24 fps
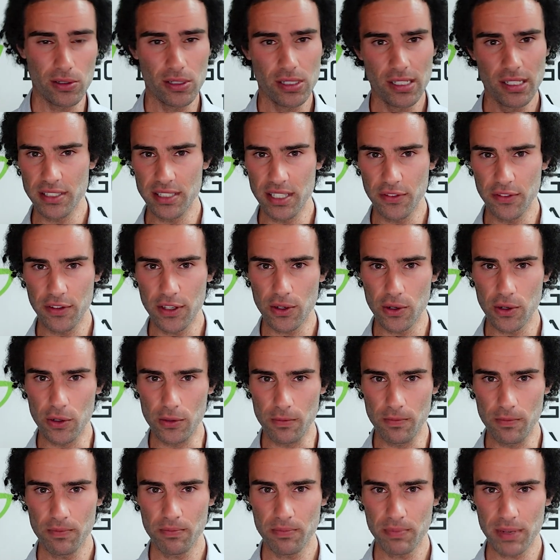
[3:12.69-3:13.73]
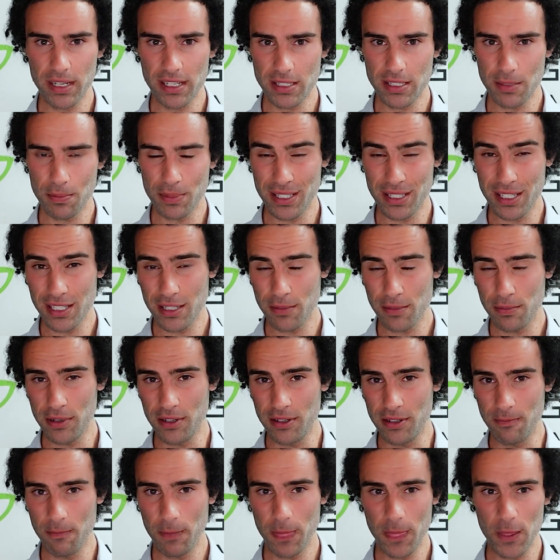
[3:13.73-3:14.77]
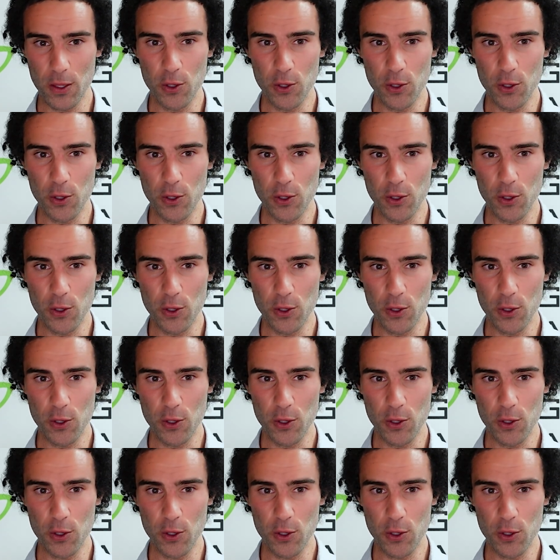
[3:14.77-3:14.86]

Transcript: Very difficult because the participant